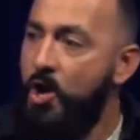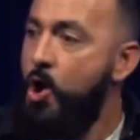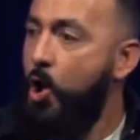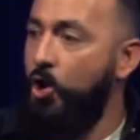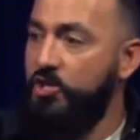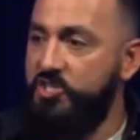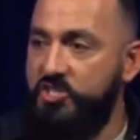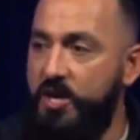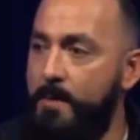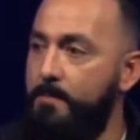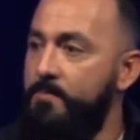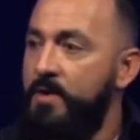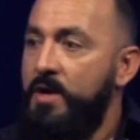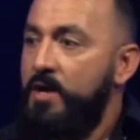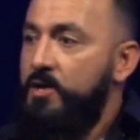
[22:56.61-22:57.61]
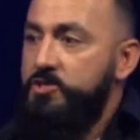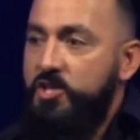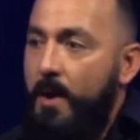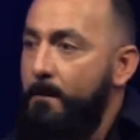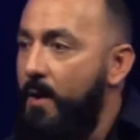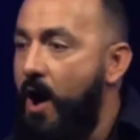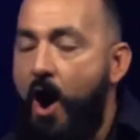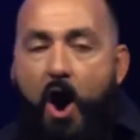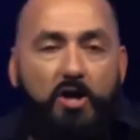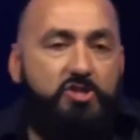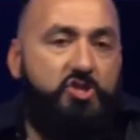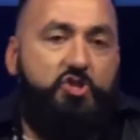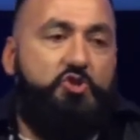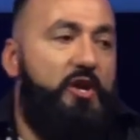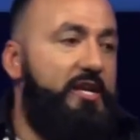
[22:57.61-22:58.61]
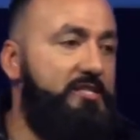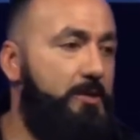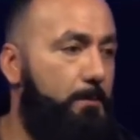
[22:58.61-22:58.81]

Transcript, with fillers: or some some heartstring